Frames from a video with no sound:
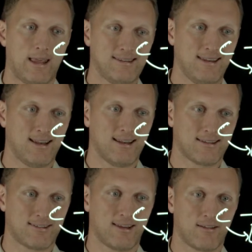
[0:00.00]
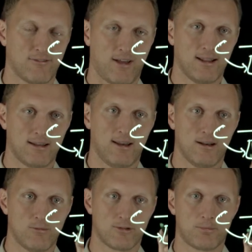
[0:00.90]
a DNSSEC
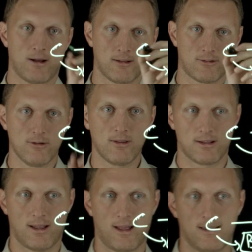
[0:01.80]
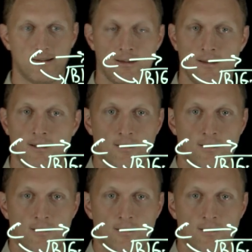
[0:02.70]
validated response to the client.